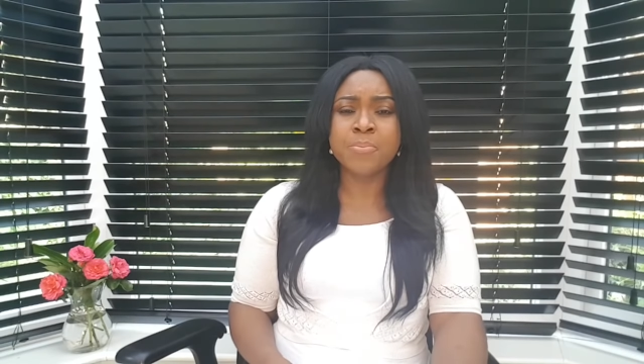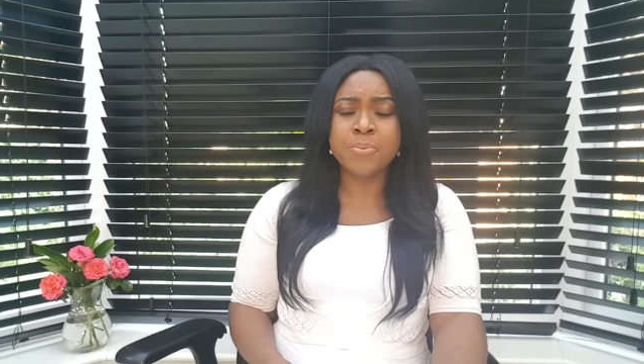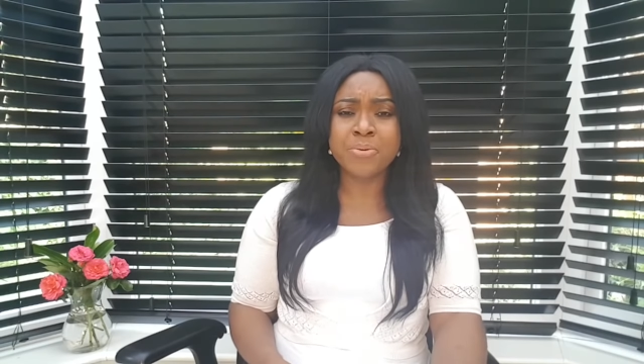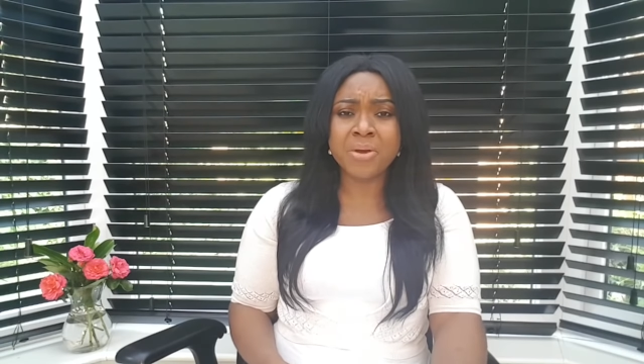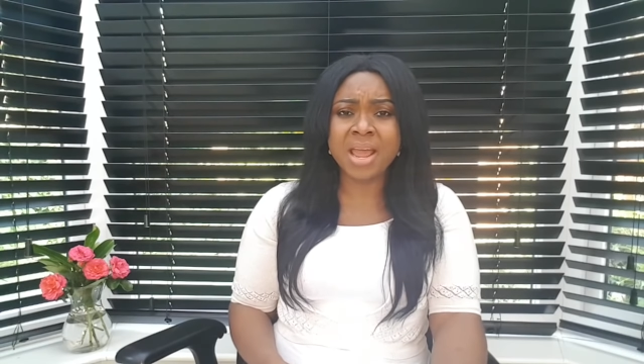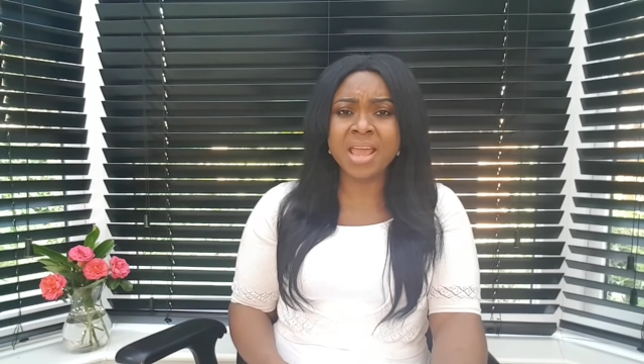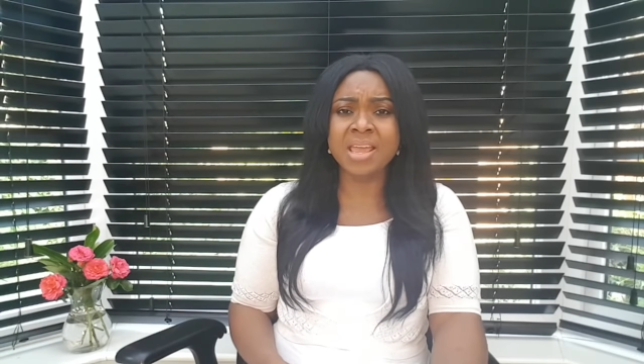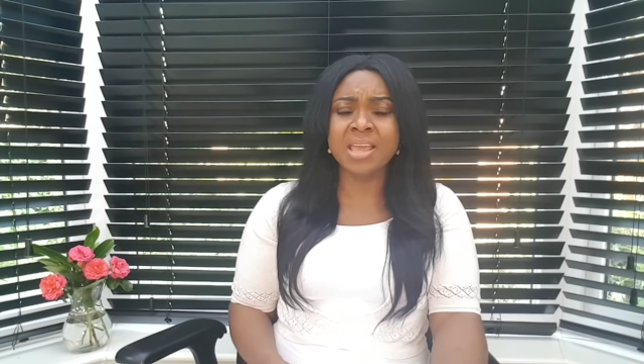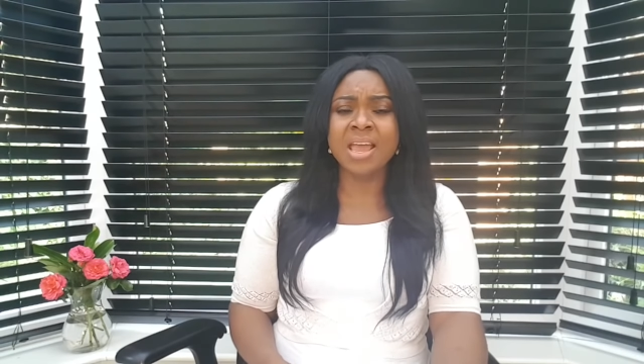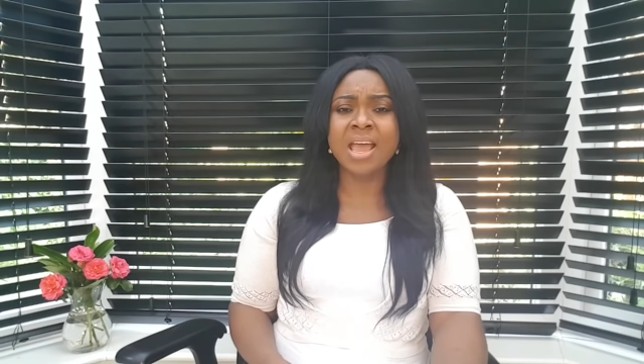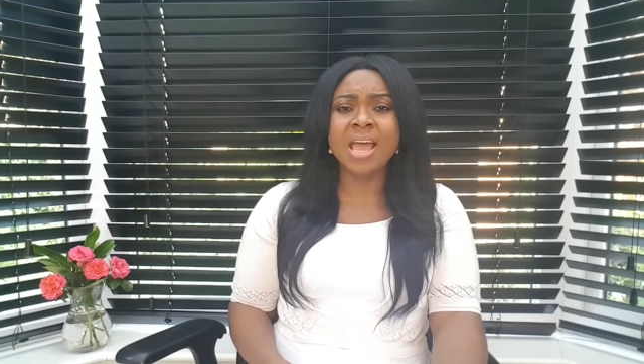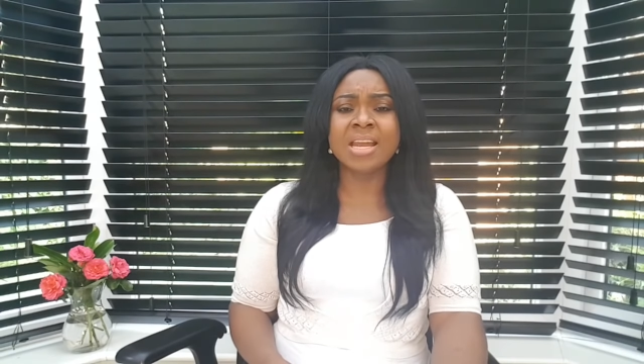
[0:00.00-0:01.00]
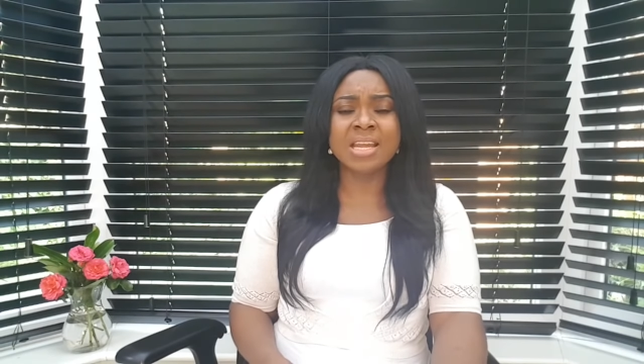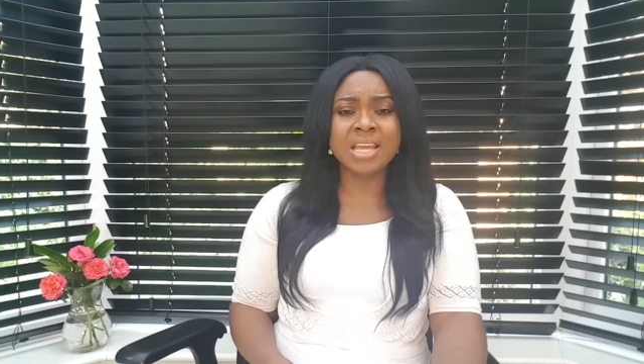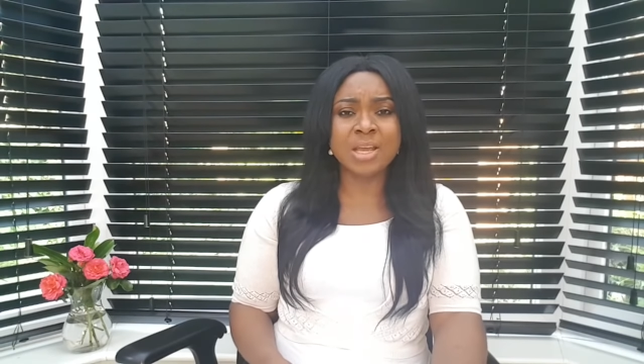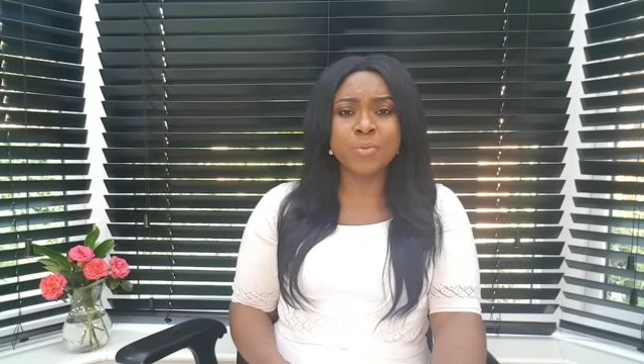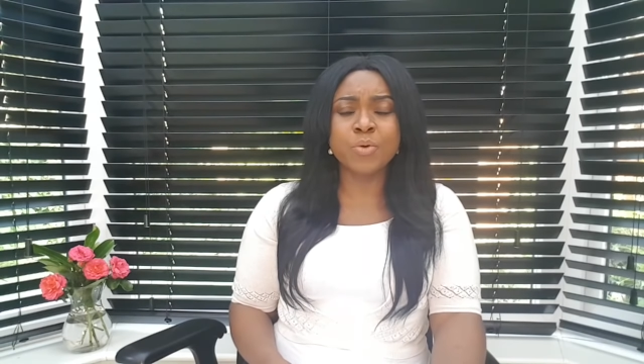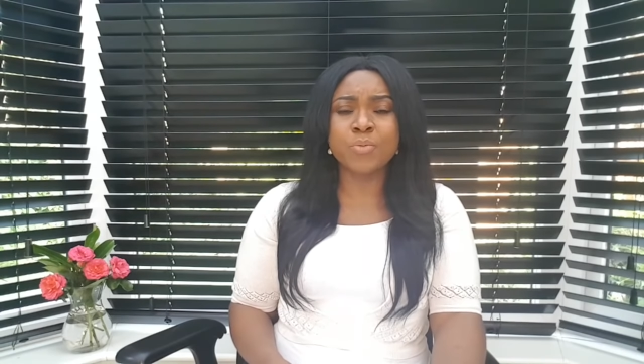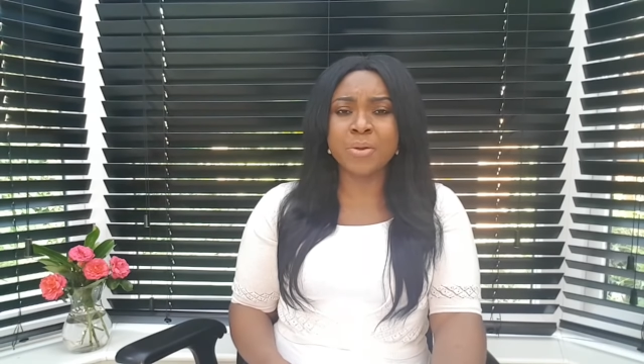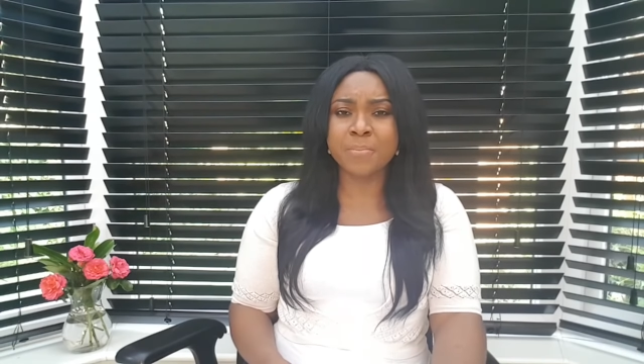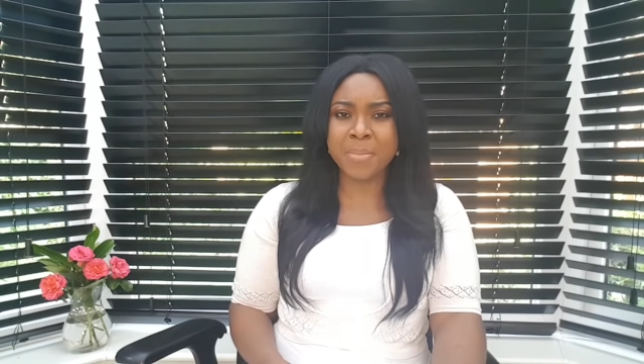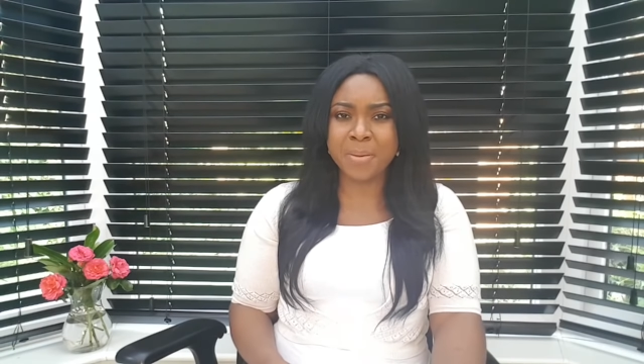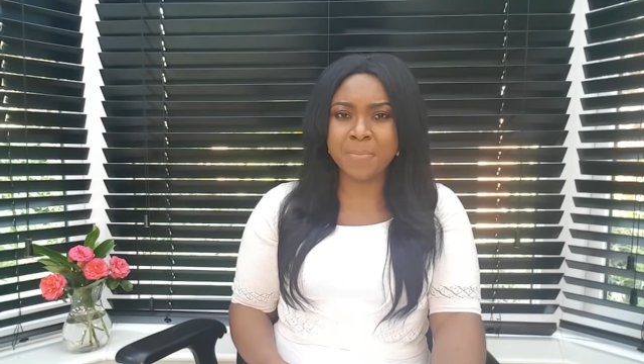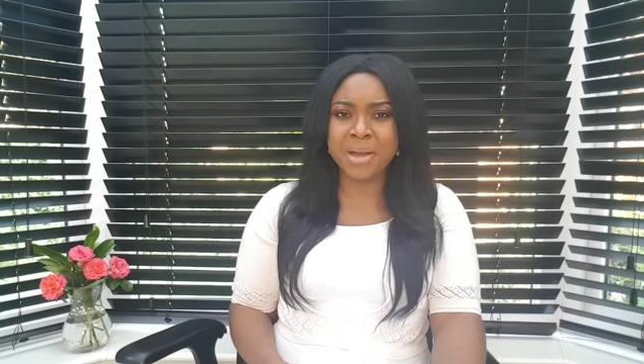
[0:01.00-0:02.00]
Pray and he will
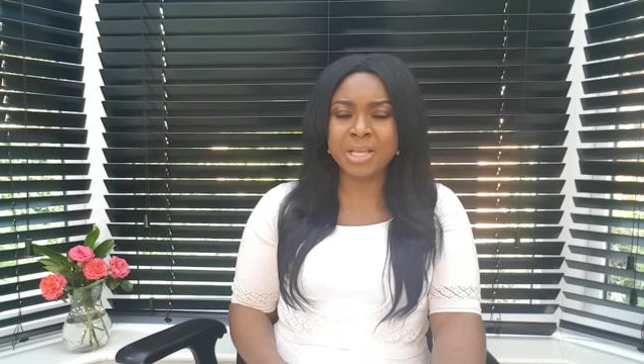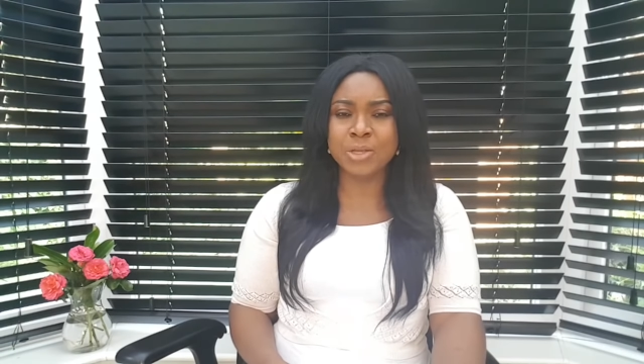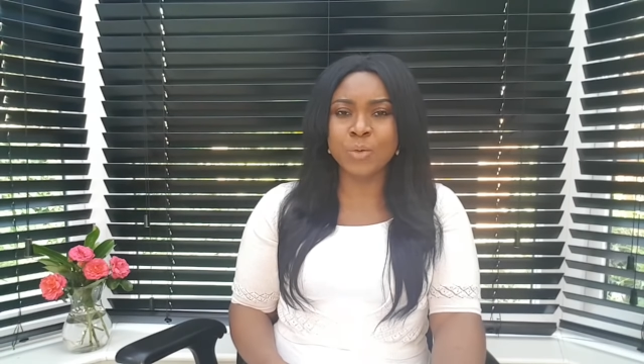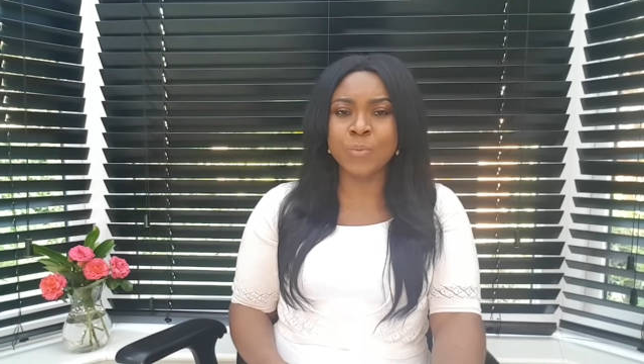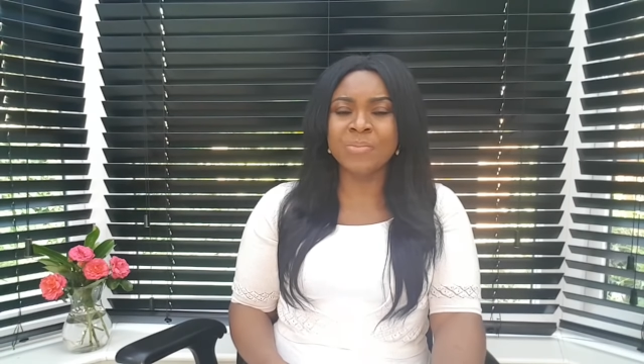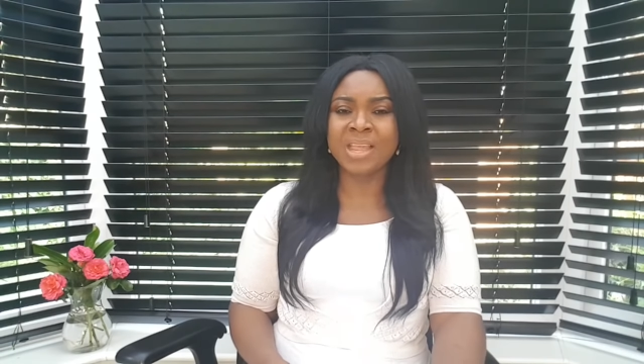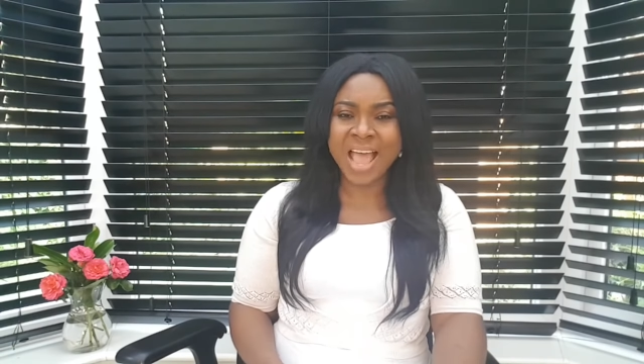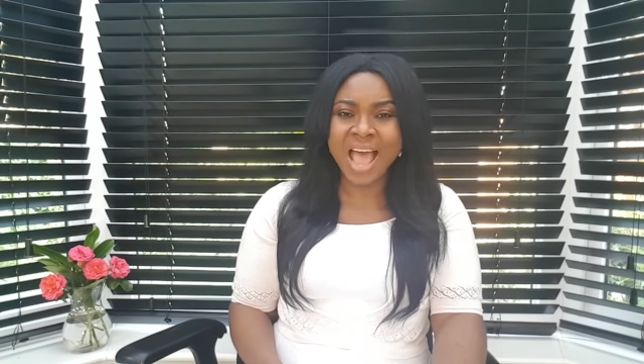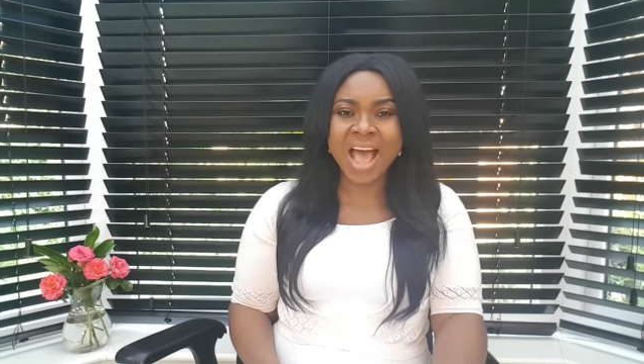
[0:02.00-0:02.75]
remember you.